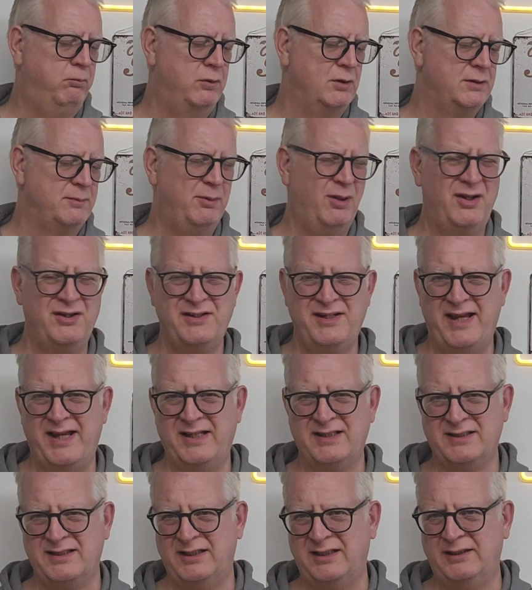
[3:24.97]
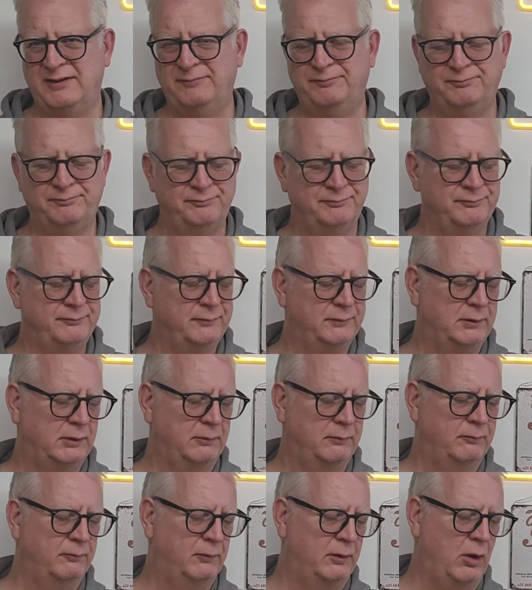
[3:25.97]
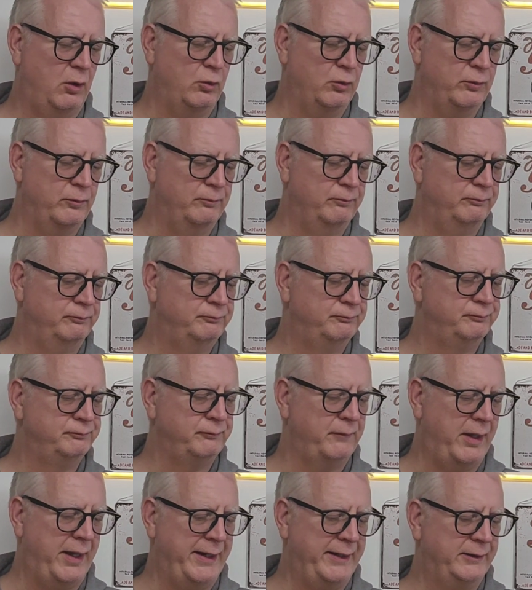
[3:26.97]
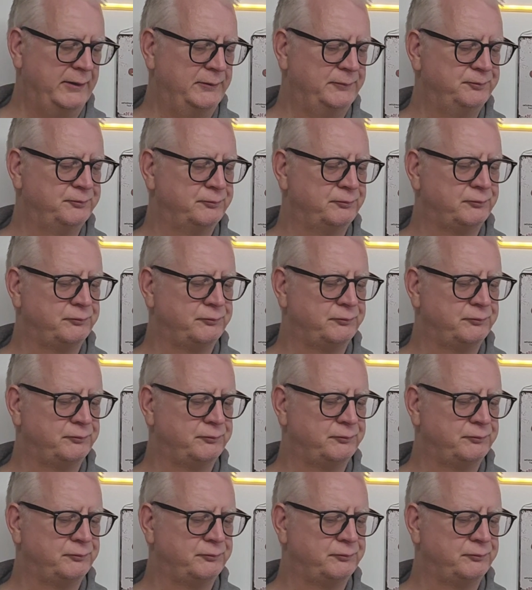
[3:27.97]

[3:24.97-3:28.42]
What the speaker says: It's blonde ale's a golden ale.